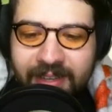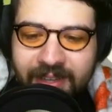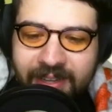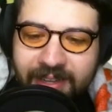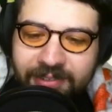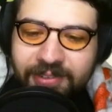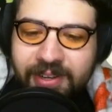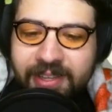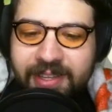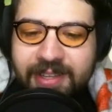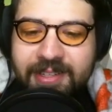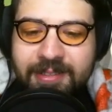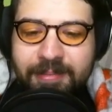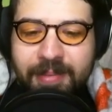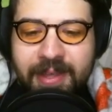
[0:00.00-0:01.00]
It really
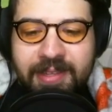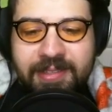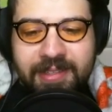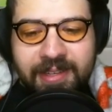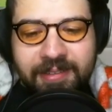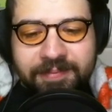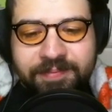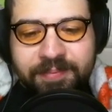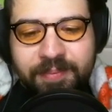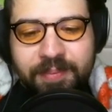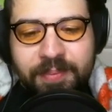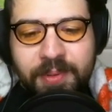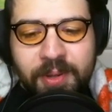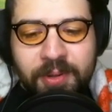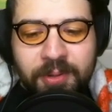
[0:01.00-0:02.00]
is amazing.
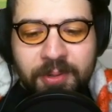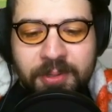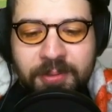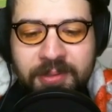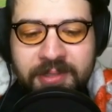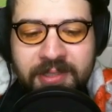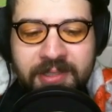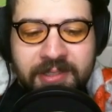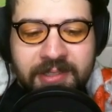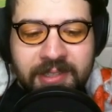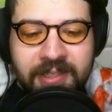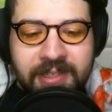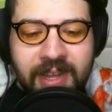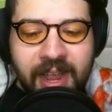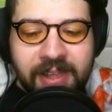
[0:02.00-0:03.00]
Pewter was once a
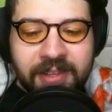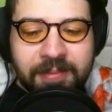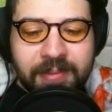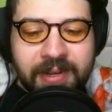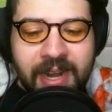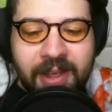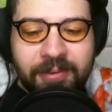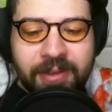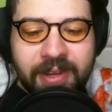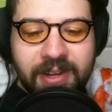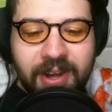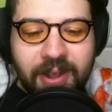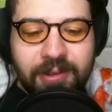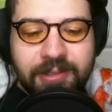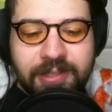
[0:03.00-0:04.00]
deserted island, but now we can
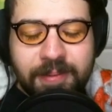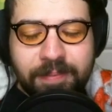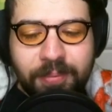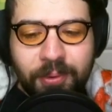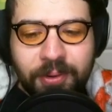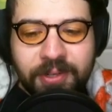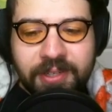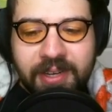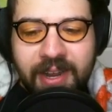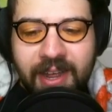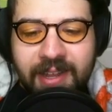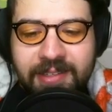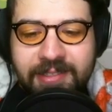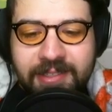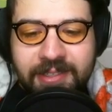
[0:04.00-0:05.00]
host important
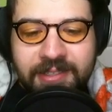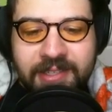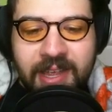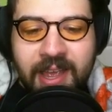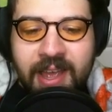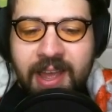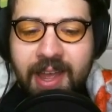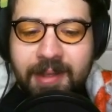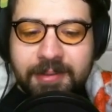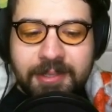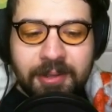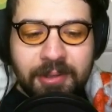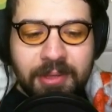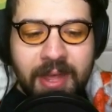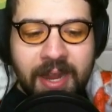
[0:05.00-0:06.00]
concerts. I'm
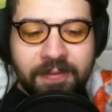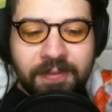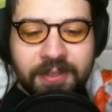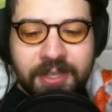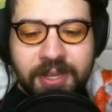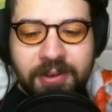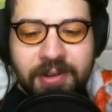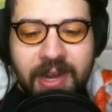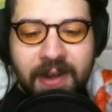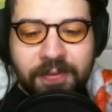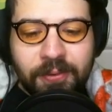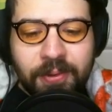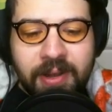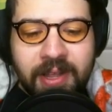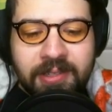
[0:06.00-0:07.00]
so thankful to you and
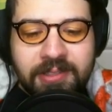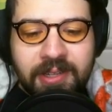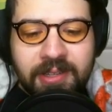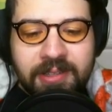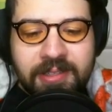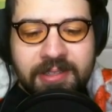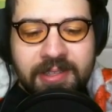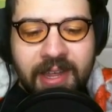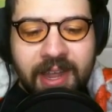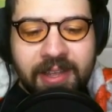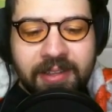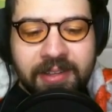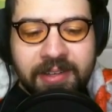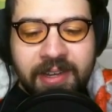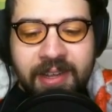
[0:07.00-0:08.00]
everyone else on this
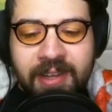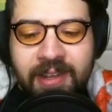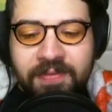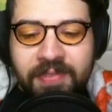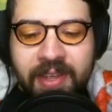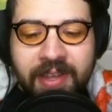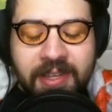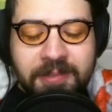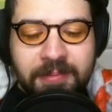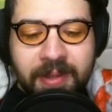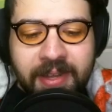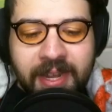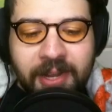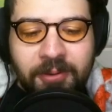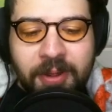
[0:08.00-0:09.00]
island. I guess my
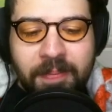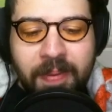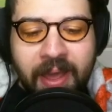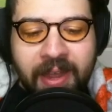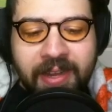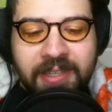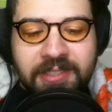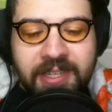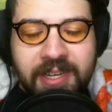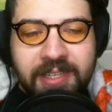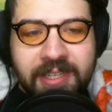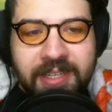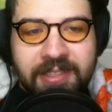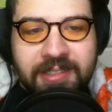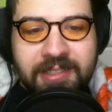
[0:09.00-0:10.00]
getaway package
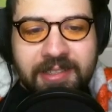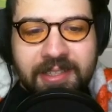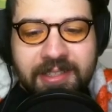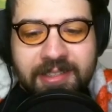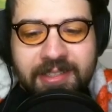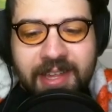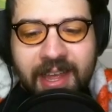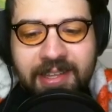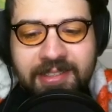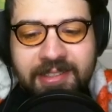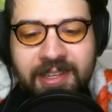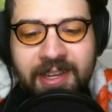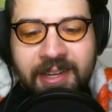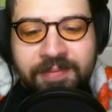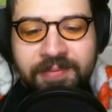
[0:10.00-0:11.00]
idea is a success.
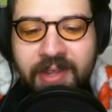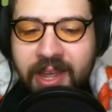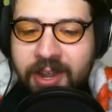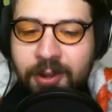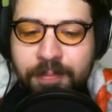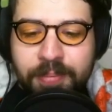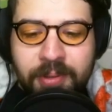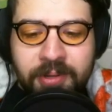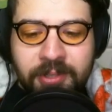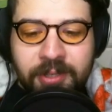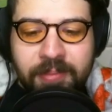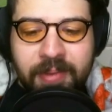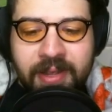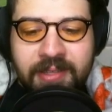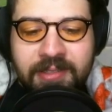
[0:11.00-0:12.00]
I hope Pewter
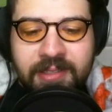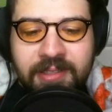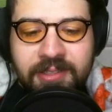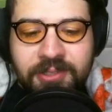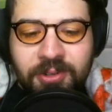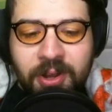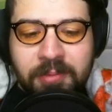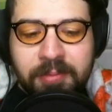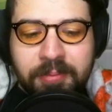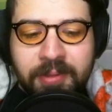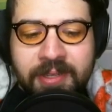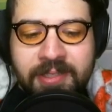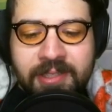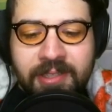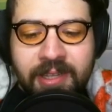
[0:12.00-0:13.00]
remains an enjoyable
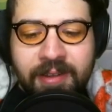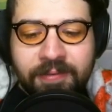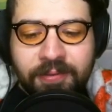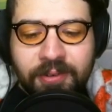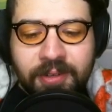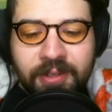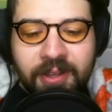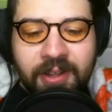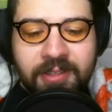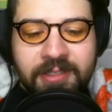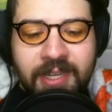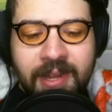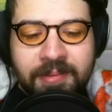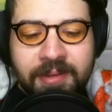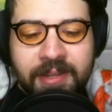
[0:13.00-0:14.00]
place to live for a long
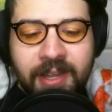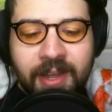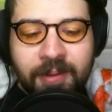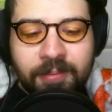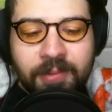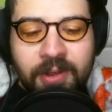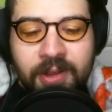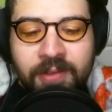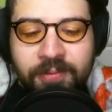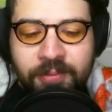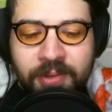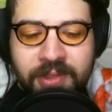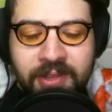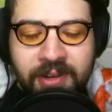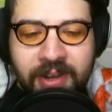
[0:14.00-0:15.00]
time to come.
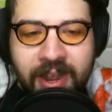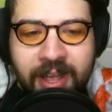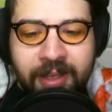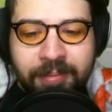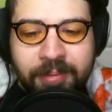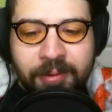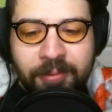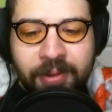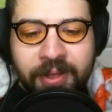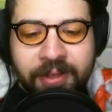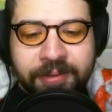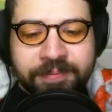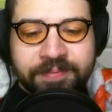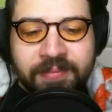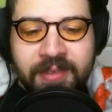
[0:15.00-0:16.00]
With your help, it will.
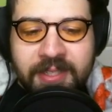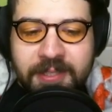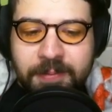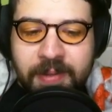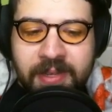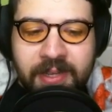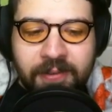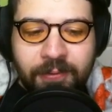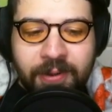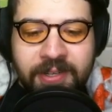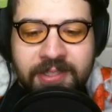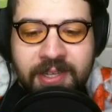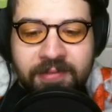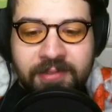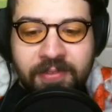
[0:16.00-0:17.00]
Speaking of
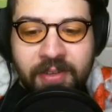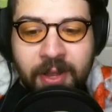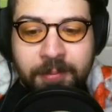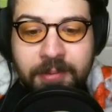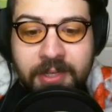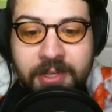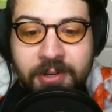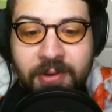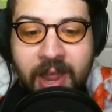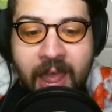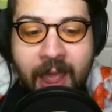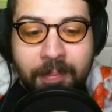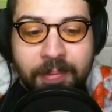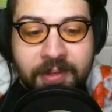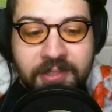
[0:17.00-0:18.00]
which, I've developed a new
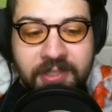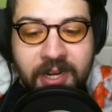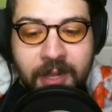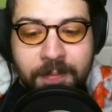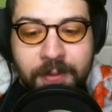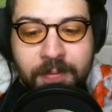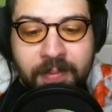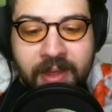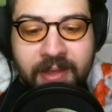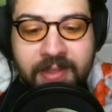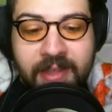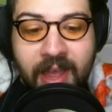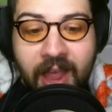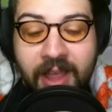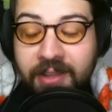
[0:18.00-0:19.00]
app that should help you make
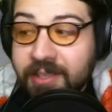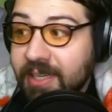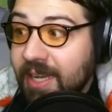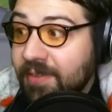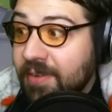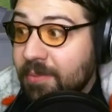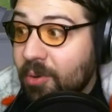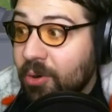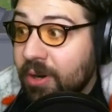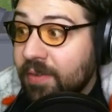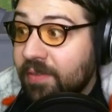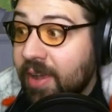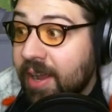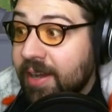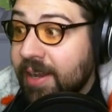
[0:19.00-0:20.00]
the island even more
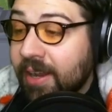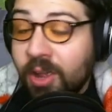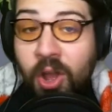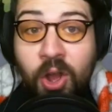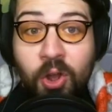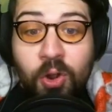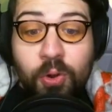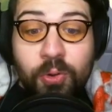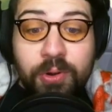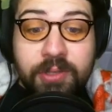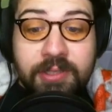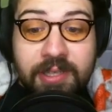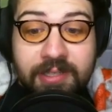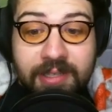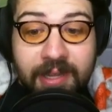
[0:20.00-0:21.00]
inviting. Ooh, is
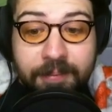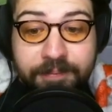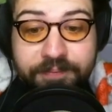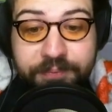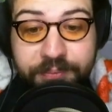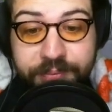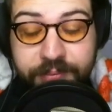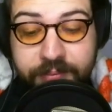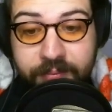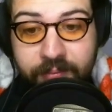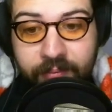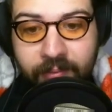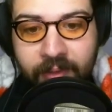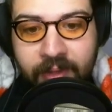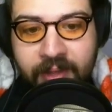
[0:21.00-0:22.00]
this it?
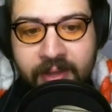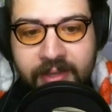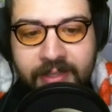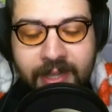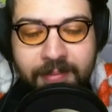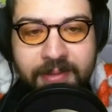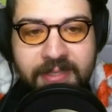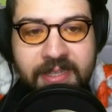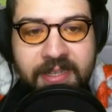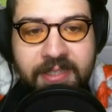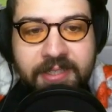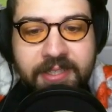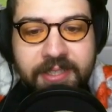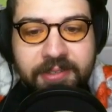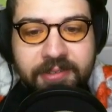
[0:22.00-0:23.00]
Let me send it
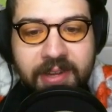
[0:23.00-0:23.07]
to you